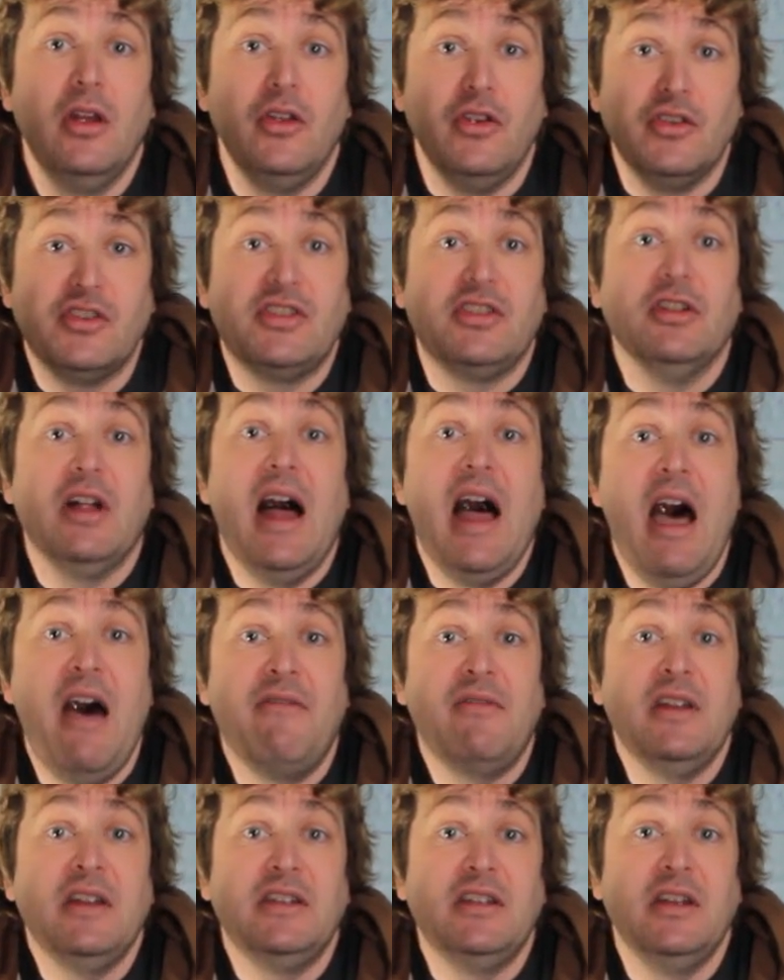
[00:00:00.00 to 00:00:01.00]
you're still
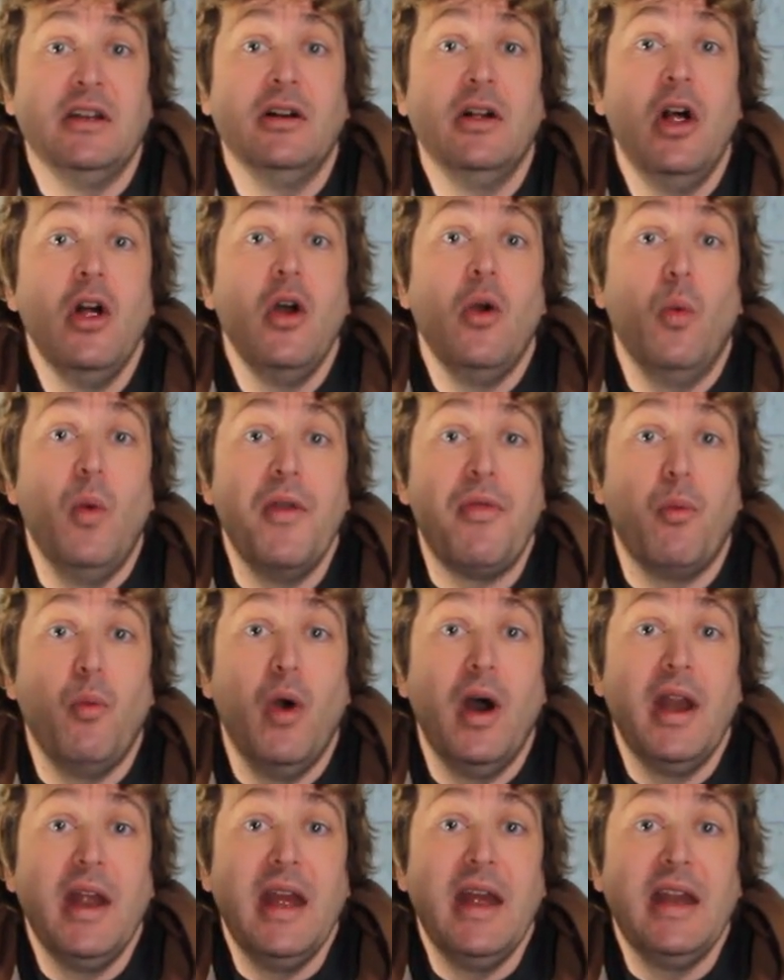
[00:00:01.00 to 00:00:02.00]
having to deal with
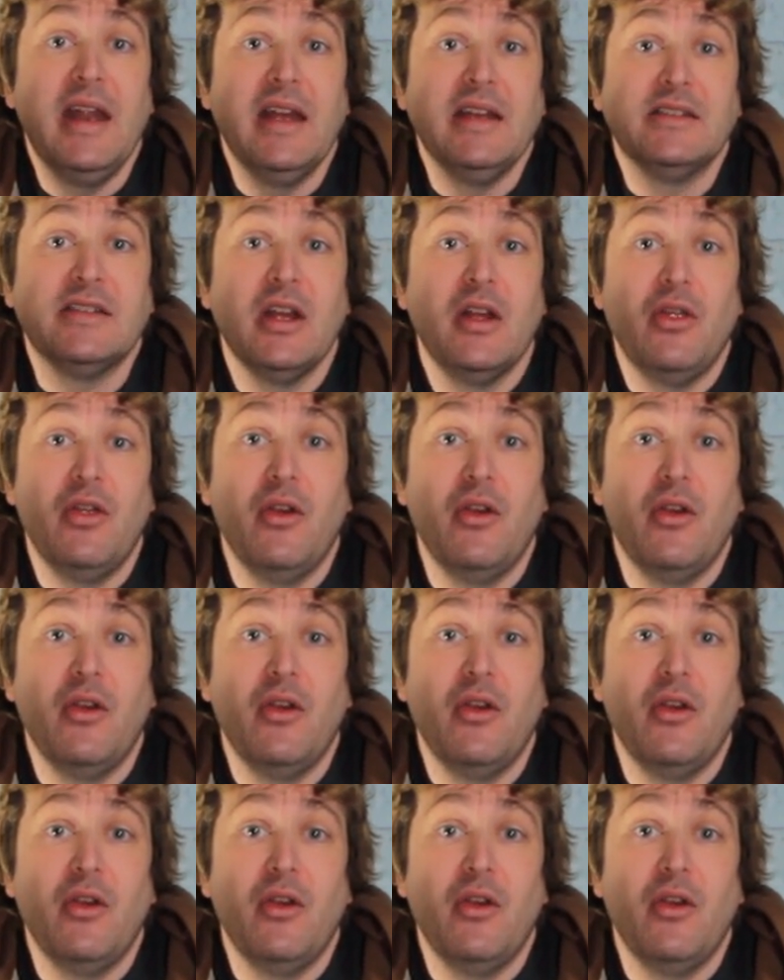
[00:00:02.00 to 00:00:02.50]
what it is,